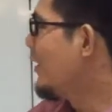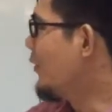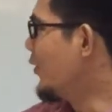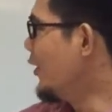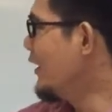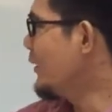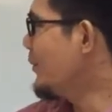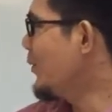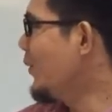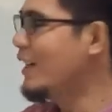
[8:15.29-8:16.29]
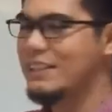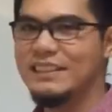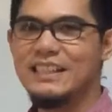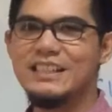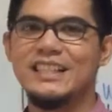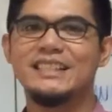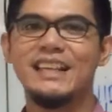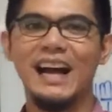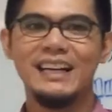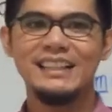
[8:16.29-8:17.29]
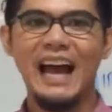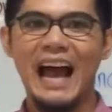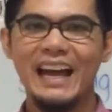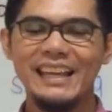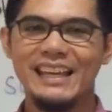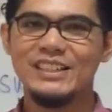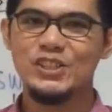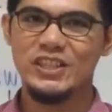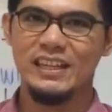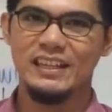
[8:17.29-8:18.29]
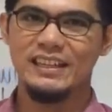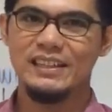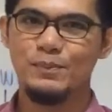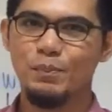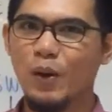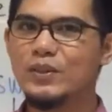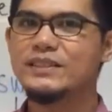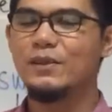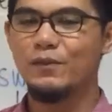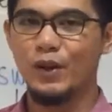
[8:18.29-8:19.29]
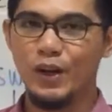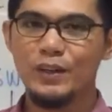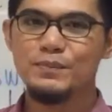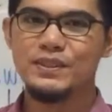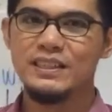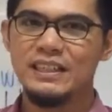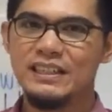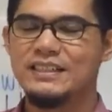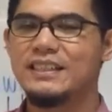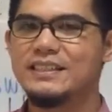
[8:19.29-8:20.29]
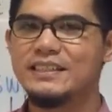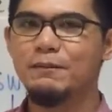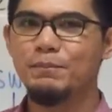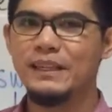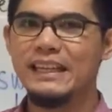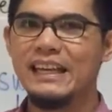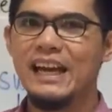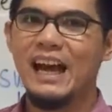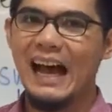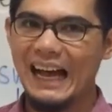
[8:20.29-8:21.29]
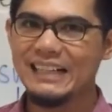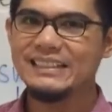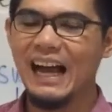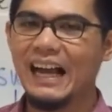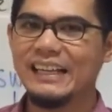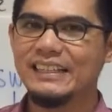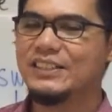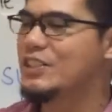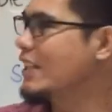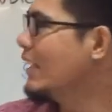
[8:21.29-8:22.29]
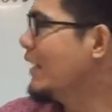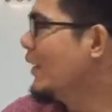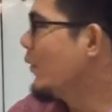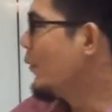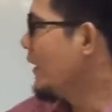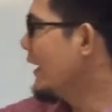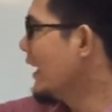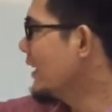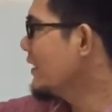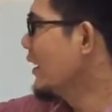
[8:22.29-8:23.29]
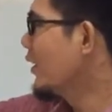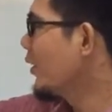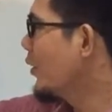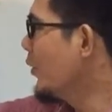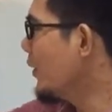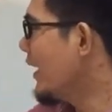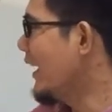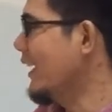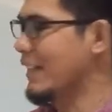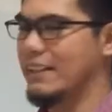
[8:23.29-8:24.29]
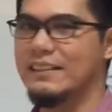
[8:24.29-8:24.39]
rule number 1, just add ing. Most verbs, just simply add ing. We got cooking,